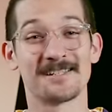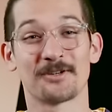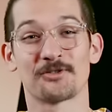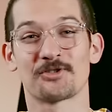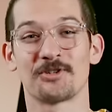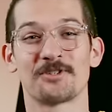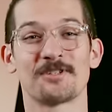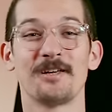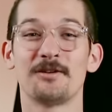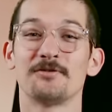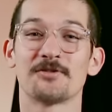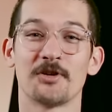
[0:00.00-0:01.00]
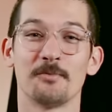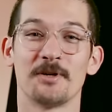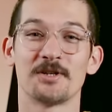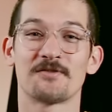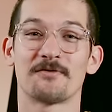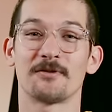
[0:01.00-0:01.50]
Sandals Church, thank you so
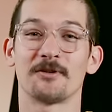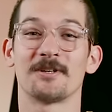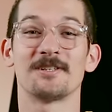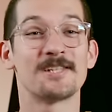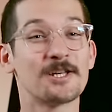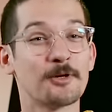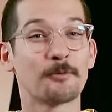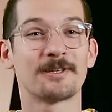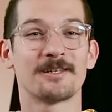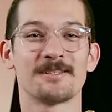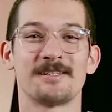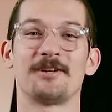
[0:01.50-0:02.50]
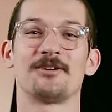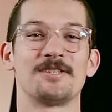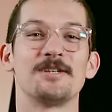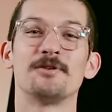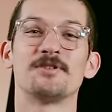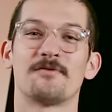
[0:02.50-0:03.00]
much for continuing with us in our
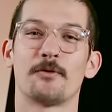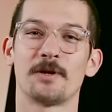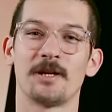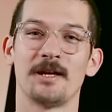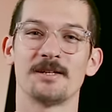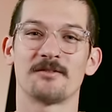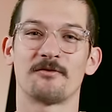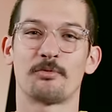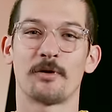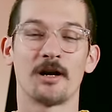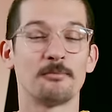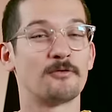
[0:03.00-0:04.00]
series 40 Days of Prayer.